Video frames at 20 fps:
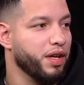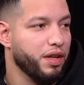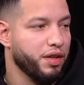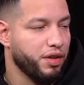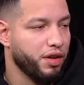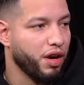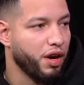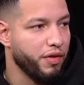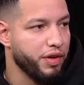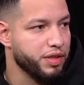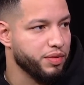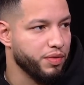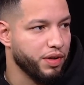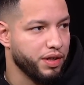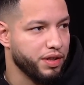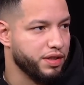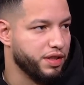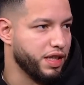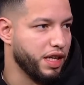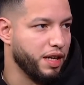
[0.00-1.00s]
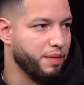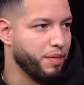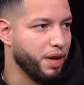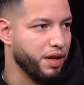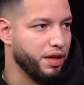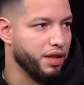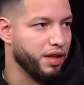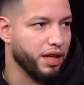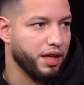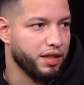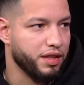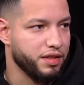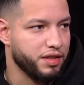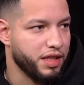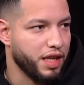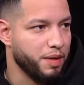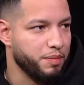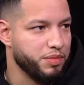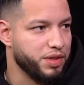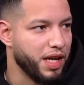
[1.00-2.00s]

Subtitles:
They're always wearing the same, like the same